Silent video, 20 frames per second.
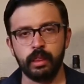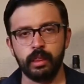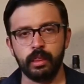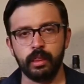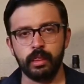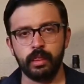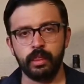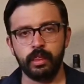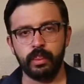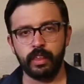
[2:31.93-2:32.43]

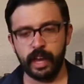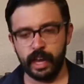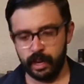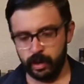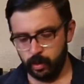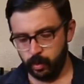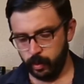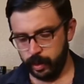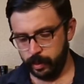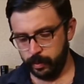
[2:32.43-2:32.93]

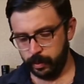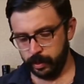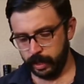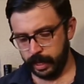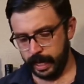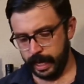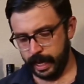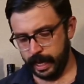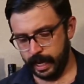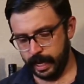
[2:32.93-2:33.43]
Then we
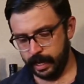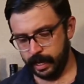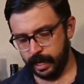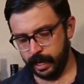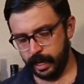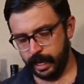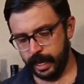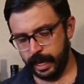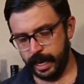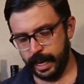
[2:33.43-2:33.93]
will add
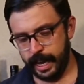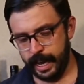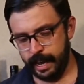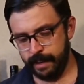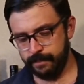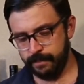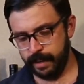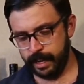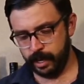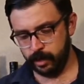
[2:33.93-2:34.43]
a
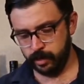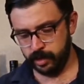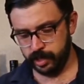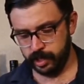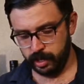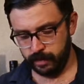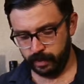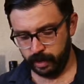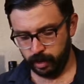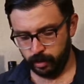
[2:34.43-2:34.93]
1/2 ounce
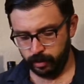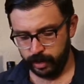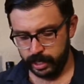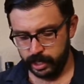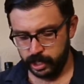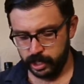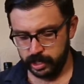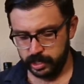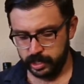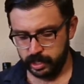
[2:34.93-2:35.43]
of our
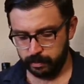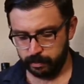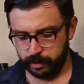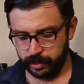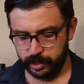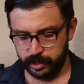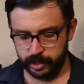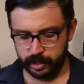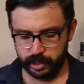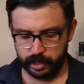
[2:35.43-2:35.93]
rich
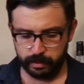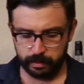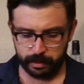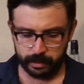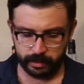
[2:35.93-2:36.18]
simple syrup.